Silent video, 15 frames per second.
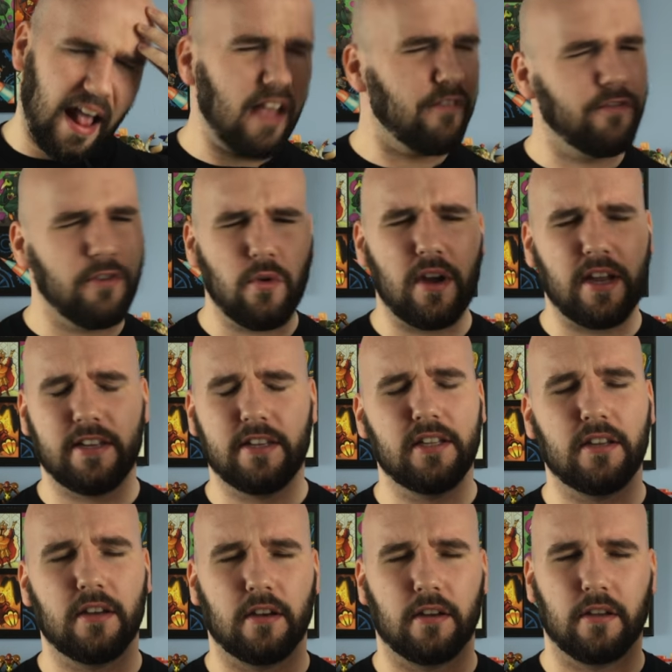I've no
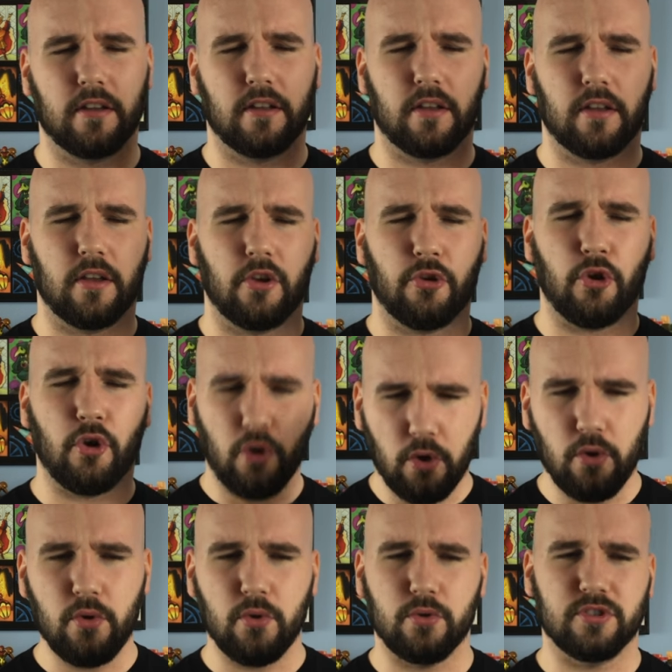idea
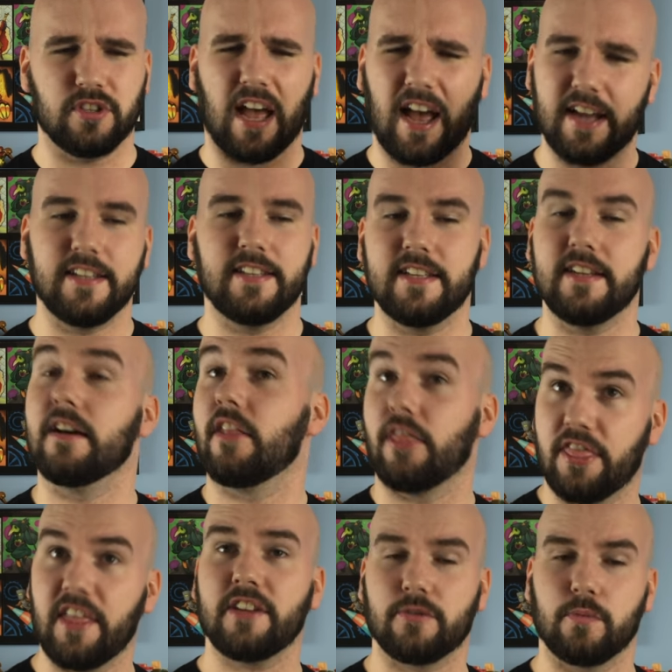whose idea
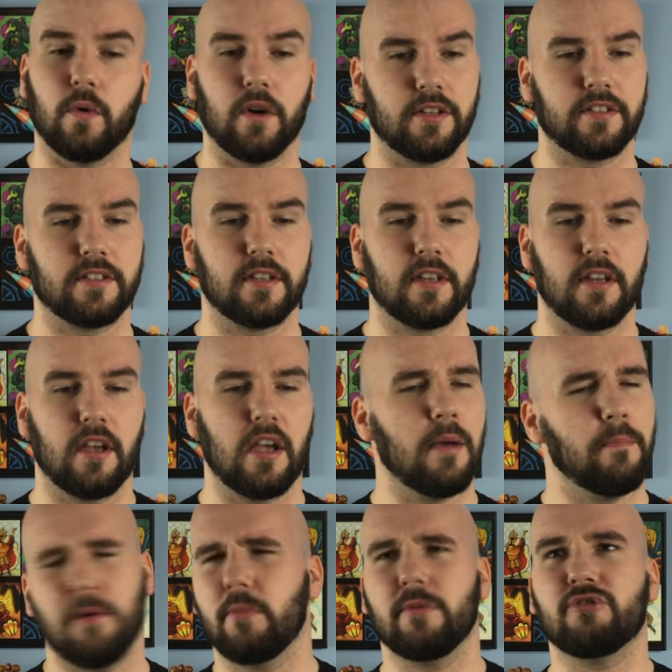this was
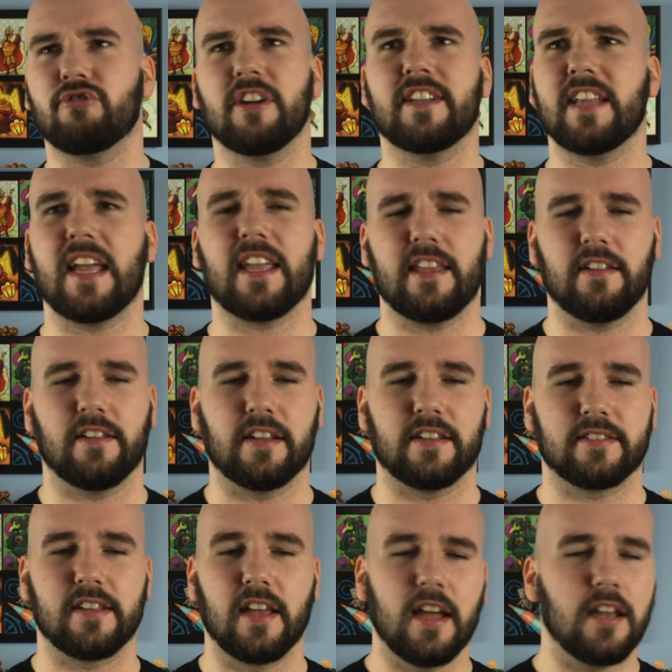but it was
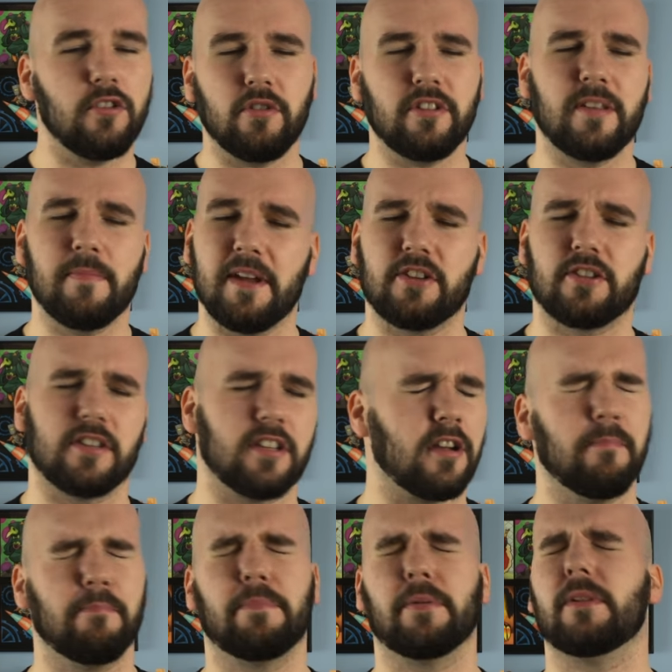ridiculous. Not to mention the
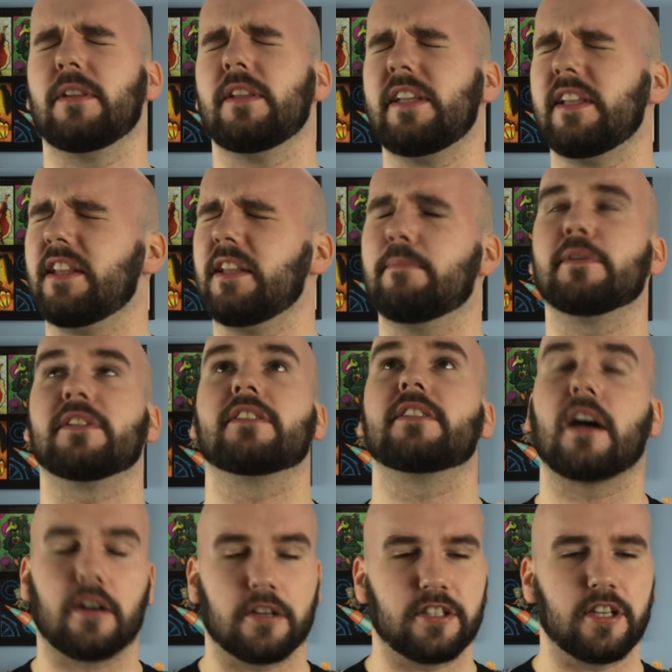completely
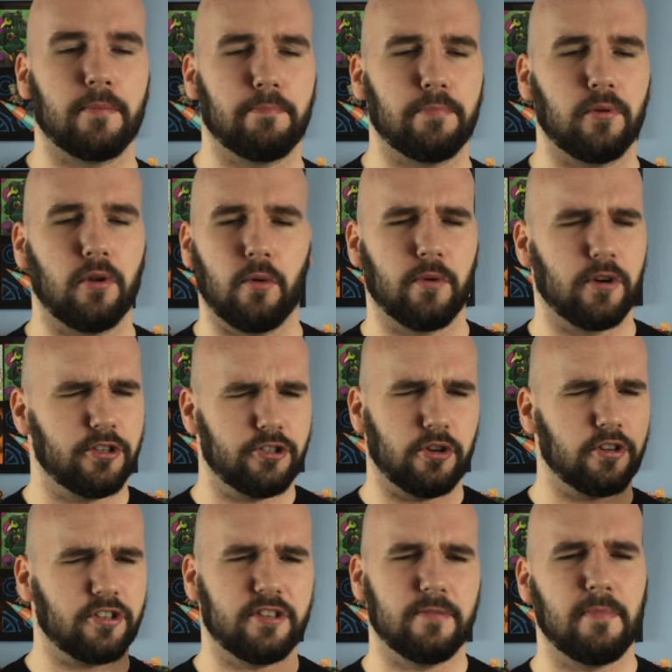bizarre subplot where
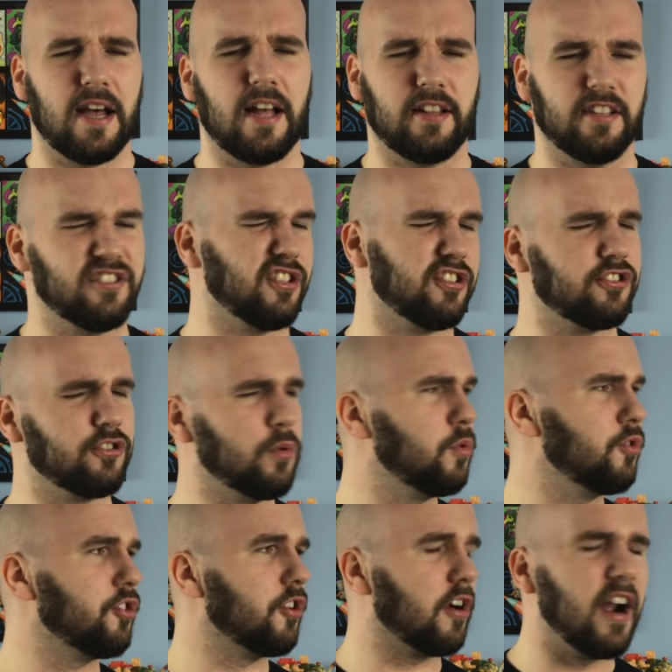Josh Duhamel is a
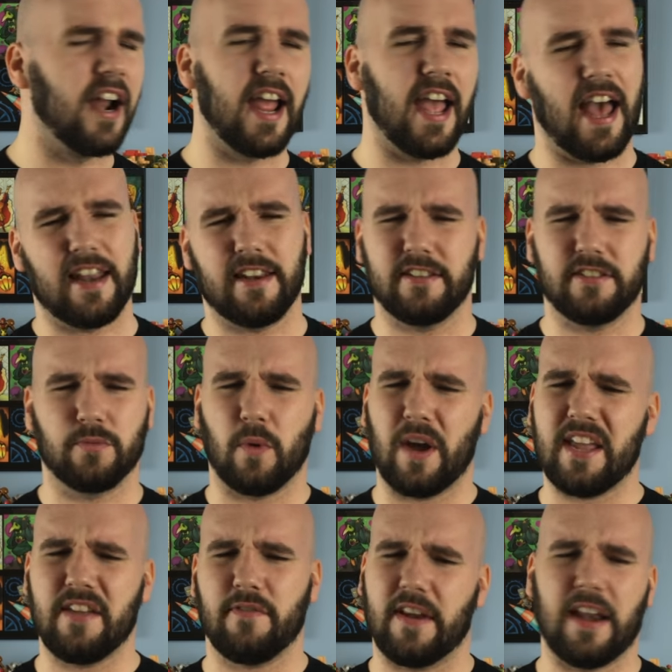soldier and his
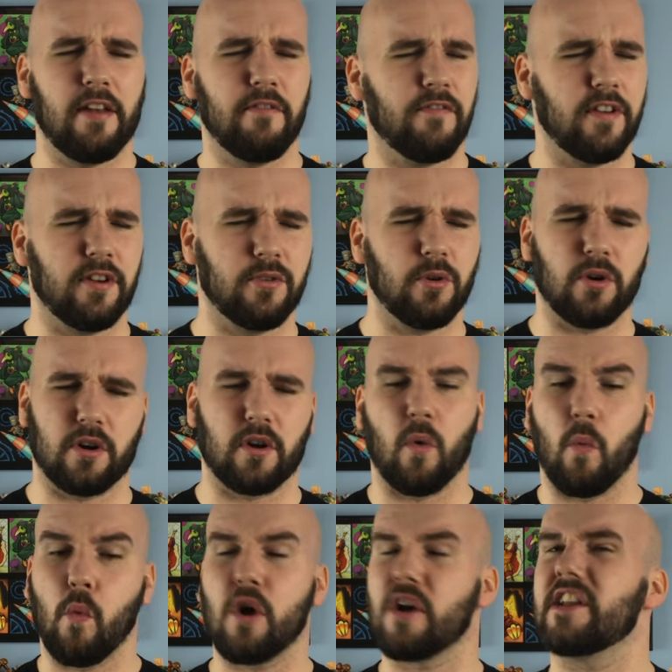wife and infant daughter are
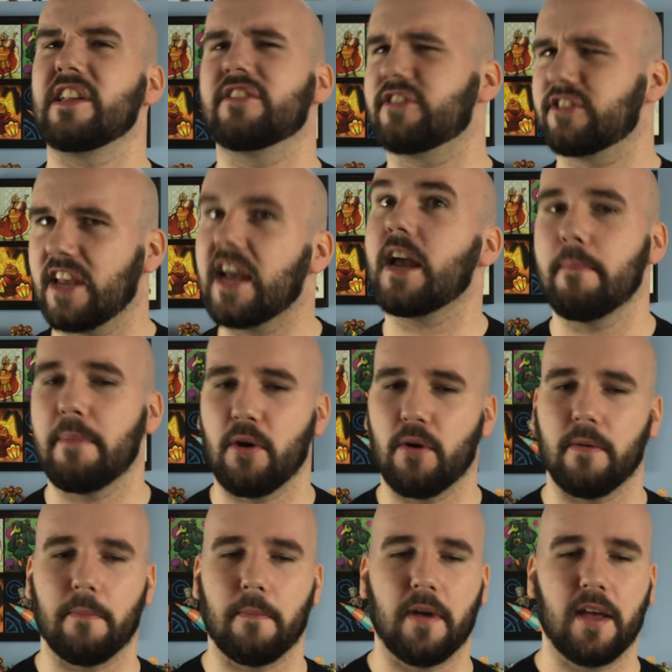worried sick about
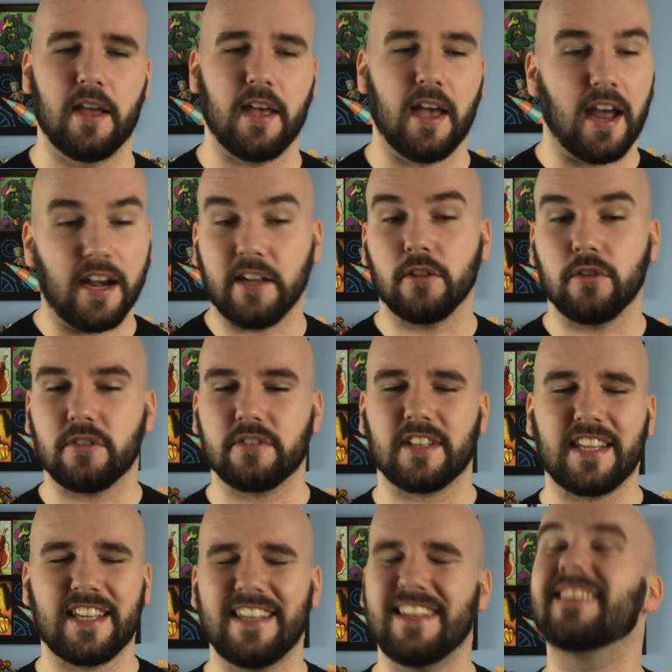him, and he looks
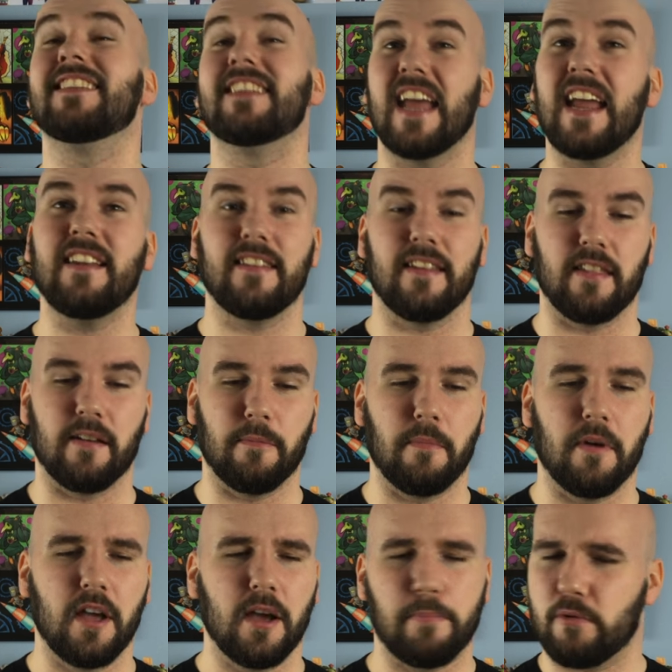like he's dead to them,
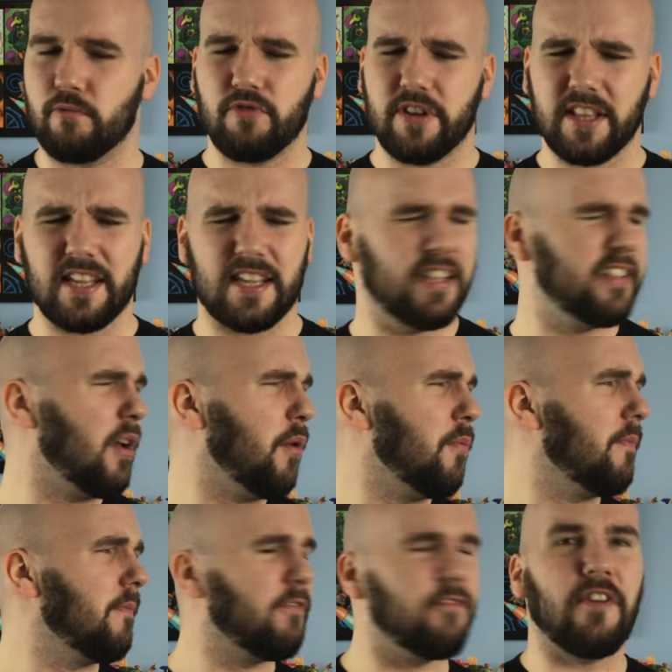but really he's out
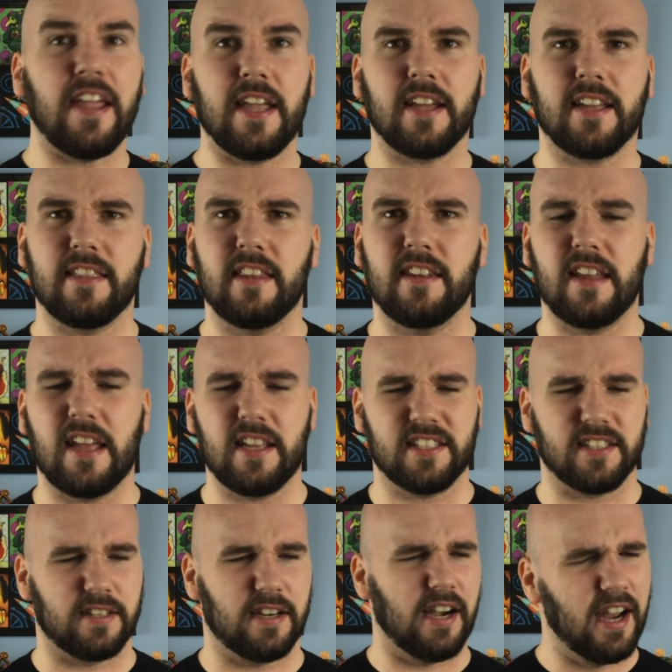fighting in the
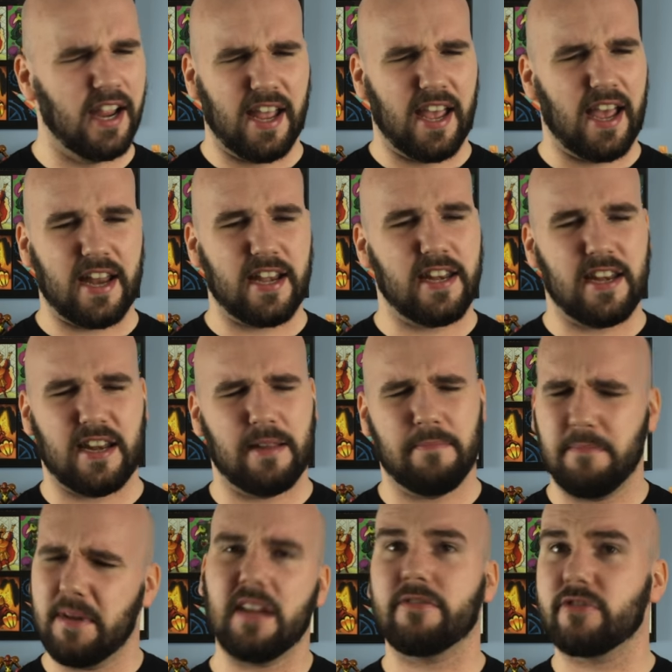desert, and he
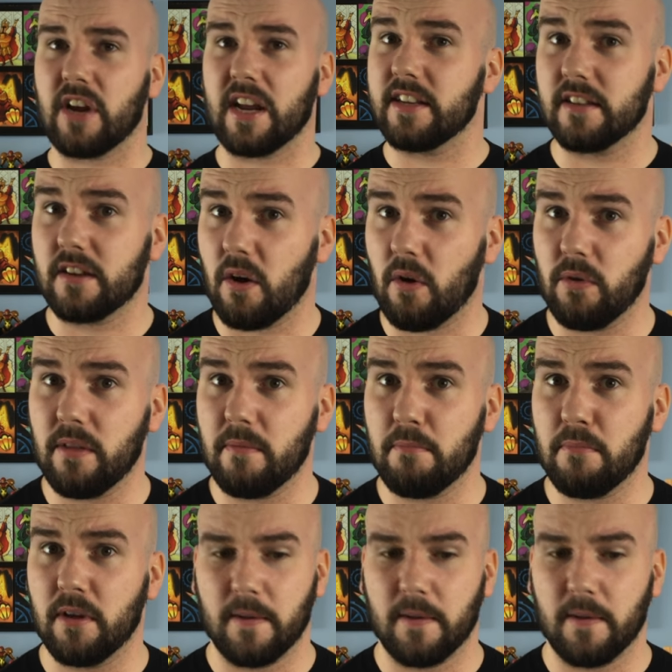may have tried to call them?